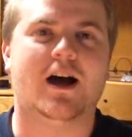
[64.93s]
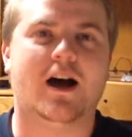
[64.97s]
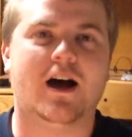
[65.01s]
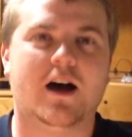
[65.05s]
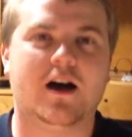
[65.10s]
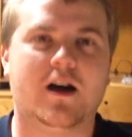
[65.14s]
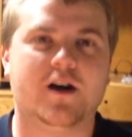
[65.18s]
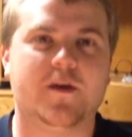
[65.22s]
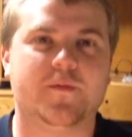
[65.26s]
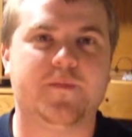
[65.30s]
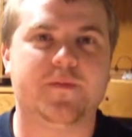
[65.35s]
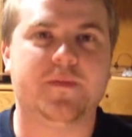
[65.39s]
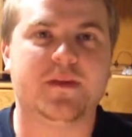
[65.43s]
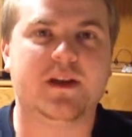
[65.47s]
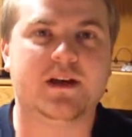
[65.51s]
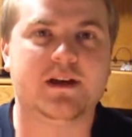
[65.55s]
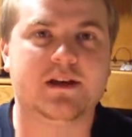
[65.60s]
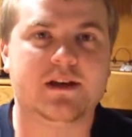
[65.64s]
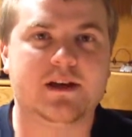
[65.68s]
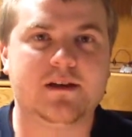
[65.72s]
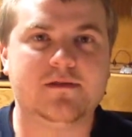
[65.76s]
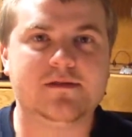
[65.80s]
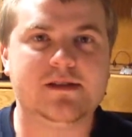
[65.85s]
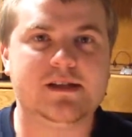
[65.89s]
That
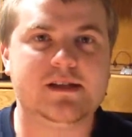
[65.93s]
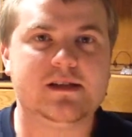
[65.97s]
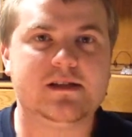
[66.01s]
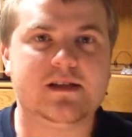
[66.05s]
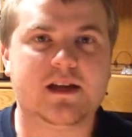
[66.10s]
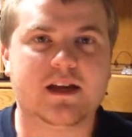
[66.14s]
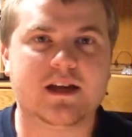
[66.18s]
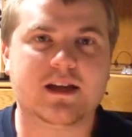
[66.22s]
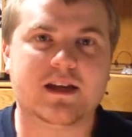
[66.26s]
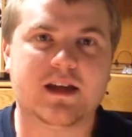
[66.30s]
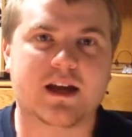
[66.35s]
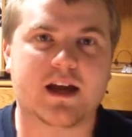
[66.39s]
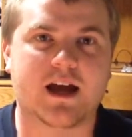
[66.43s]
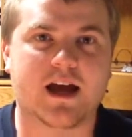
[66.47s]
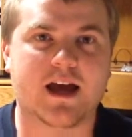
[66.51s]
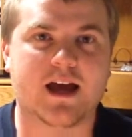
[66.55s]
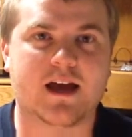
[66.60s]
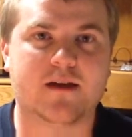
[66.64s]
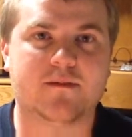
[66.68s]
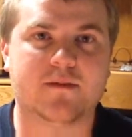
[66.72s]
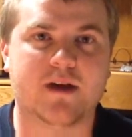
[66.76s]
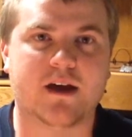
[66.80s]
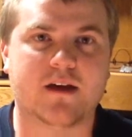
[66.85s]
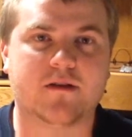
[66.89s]
was the day that I
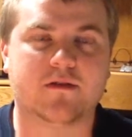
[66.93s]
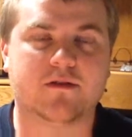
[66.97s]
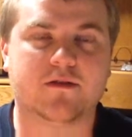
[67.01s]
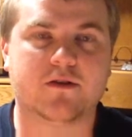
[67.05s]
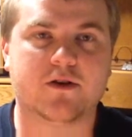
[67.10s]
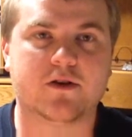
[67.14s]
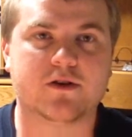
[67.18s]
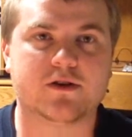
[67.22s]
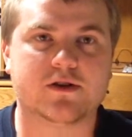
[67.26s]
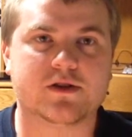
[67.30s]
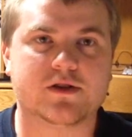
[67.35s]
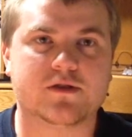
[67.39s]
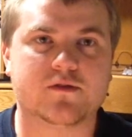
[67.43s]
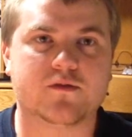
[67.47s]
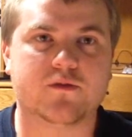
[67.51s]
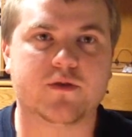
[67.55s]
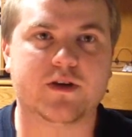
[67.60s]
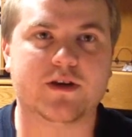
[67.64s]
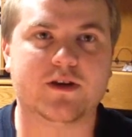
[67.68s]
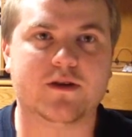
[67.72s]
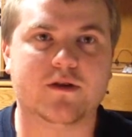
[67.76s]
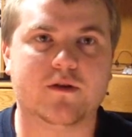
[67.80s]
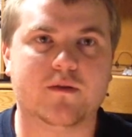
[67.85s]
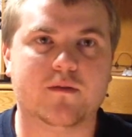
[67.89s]
had my first
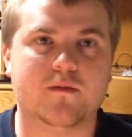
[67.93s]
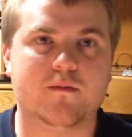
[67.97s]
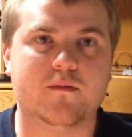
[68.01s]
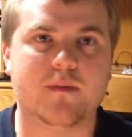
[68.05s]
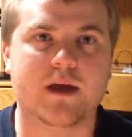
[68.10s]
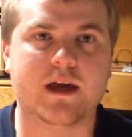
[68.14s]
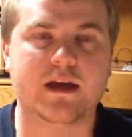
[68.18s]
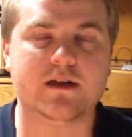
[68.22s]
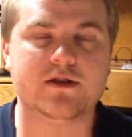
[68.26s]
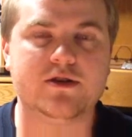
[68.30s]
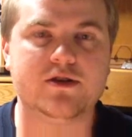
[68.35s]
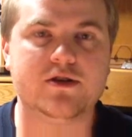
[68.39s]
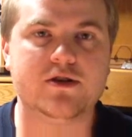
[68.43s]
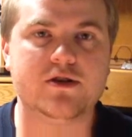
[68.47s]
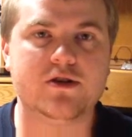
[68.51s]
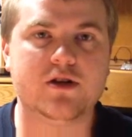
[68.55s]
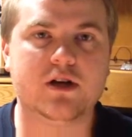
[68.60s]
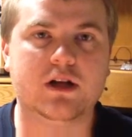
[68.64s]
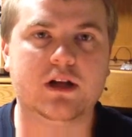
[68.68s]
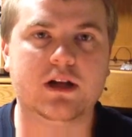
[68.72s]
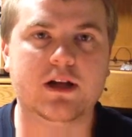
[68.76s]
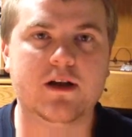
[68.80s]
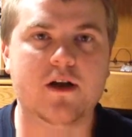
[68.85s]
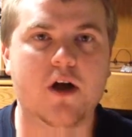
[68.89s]
real major
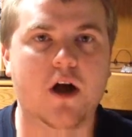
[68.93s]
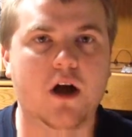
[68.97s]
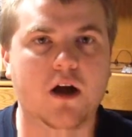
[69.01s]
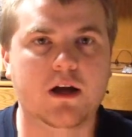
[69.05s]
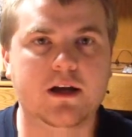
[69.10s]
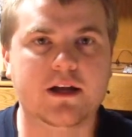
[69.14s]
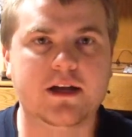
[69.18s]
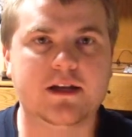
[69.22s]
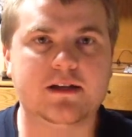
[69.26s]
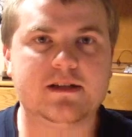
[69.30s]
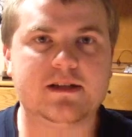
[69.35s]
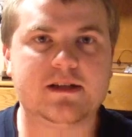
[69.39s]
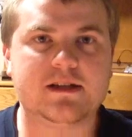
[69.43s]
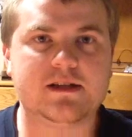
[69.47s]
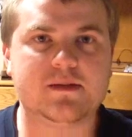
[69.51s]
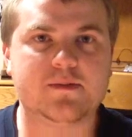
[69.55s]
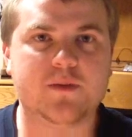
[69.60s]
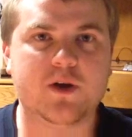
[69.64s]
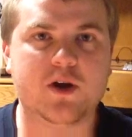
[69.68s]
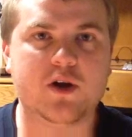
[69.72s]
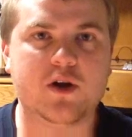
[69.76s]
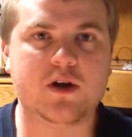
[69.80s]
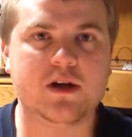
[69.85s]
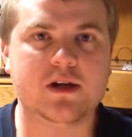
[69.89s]
clairaudient
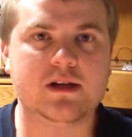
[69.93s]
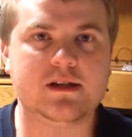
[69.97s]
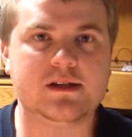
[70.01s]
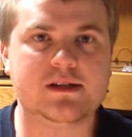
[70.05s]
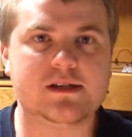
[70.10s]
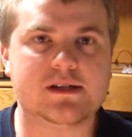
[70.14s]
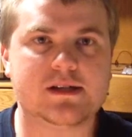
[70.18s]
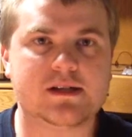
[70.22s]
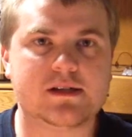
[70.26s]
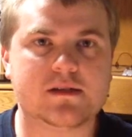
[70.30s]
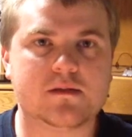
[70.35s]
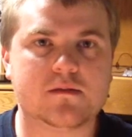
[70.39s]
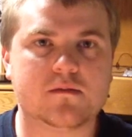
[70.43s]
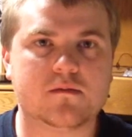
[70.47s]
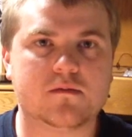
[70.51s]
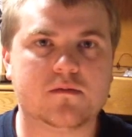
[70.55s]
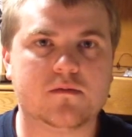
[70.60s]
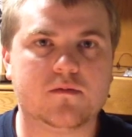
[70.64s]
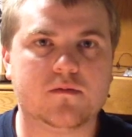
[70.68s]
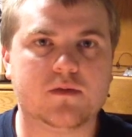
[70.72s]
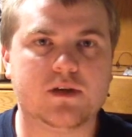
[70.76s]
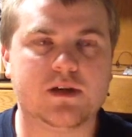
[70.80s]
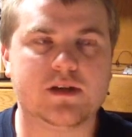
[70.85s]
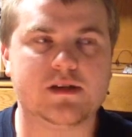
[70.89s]
experience,
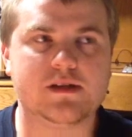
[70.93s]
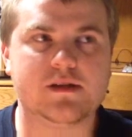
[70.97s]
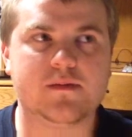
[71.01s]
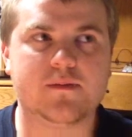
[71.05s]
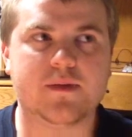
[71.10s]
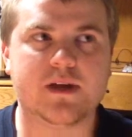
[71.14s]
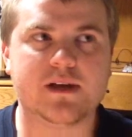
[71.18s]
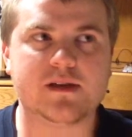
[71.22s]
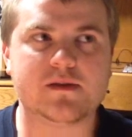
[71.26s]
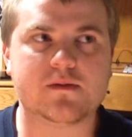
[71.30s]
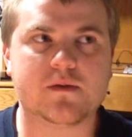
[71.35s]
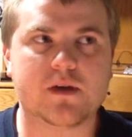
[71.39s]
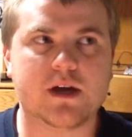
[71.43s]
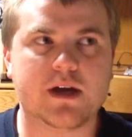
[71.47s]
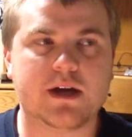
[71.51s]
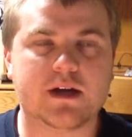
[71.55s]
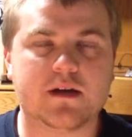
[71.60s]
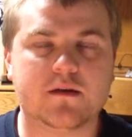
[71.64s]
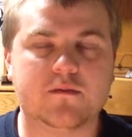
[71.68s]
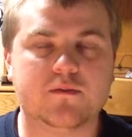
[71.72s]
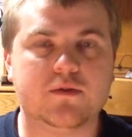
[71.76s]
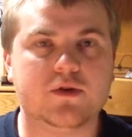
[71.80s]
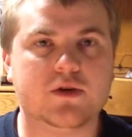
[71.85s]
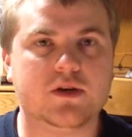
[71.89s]
is the best way I
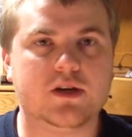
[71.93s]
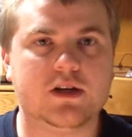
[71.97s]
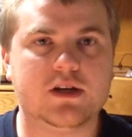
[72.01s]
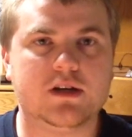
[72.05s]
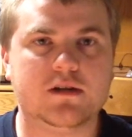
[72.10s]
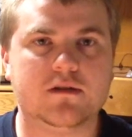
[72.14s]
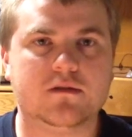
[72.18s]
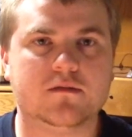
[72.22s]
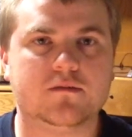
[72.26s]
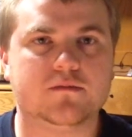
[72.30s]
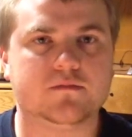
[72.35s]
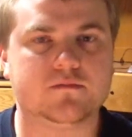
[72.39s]
could put it.